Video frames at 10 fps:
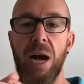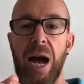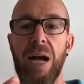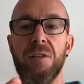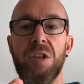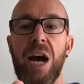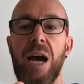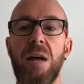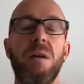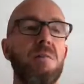I had
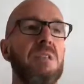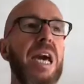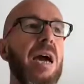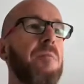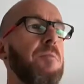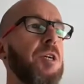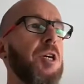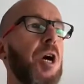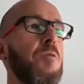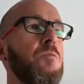that. Yeah, you
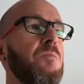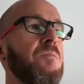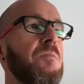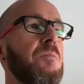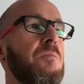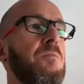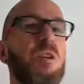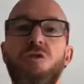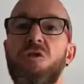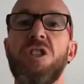know, my
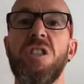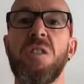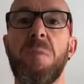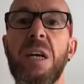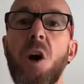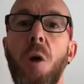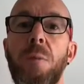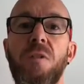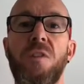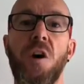nutrition's been
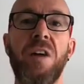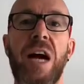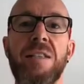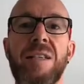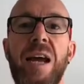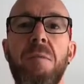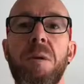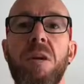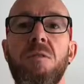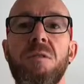9.5 out of 10
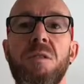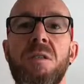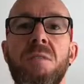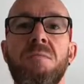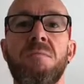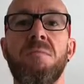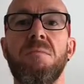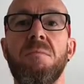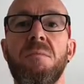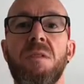because
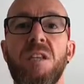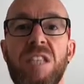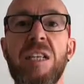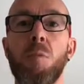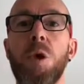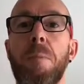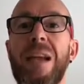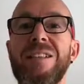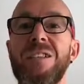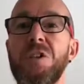I did what I
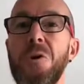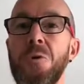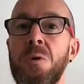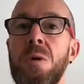planned to do.